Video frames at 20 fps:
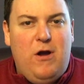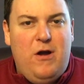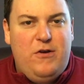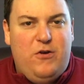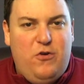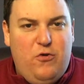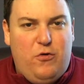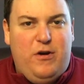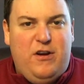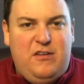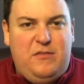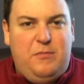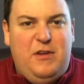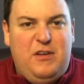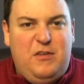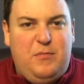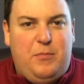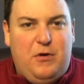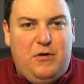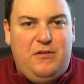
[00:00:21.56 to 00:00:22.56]
on
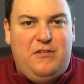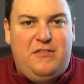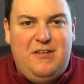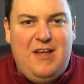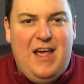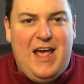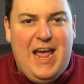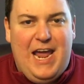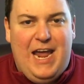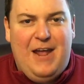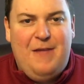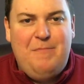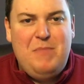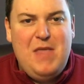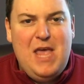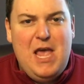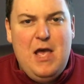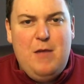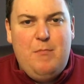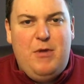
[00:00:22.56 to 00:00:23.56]
Christmas per se,
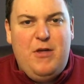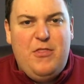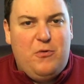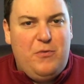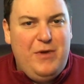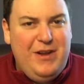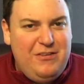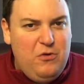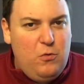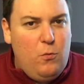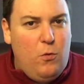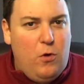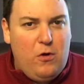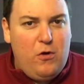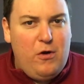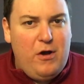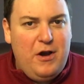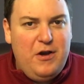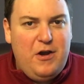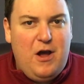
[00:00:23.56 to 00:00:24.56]
but there is a
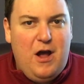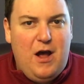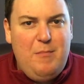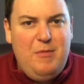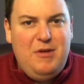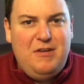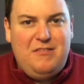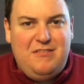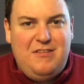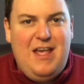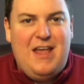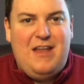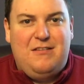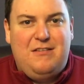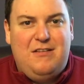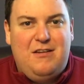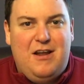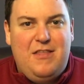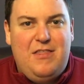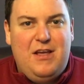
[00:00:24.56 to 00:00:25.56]
war on common
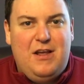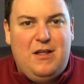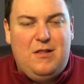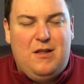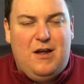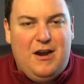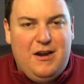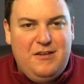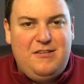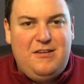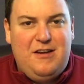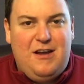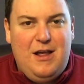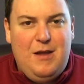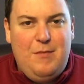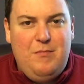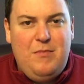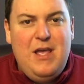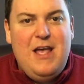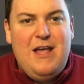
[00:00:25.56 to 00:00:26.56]
sense. And I think a lot of
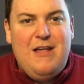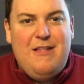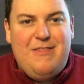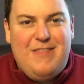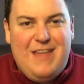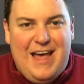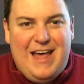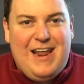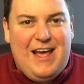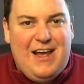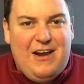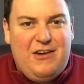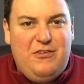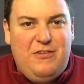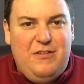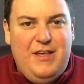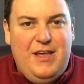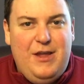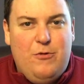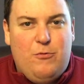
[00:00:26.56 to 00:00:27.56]
time that
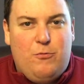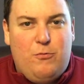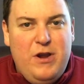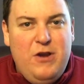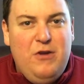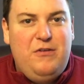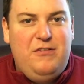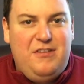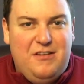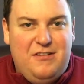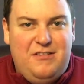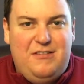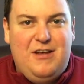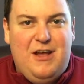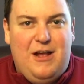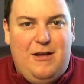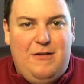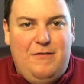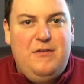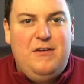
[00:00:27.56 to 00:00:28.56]
actually rears
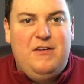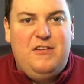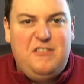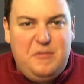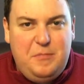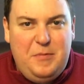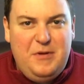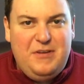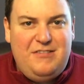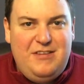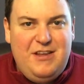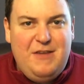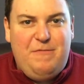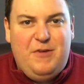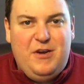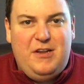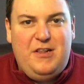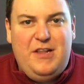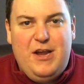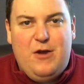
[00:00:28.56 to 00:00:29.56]
itself
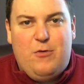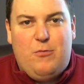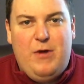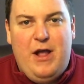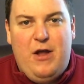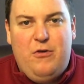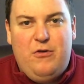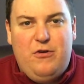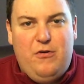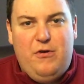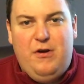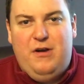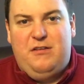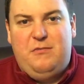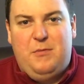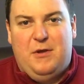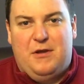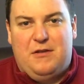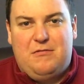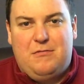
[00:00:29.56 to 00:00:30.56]
specifically around
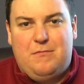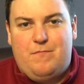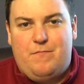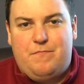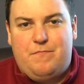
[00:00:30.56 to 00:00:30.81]
Christmas.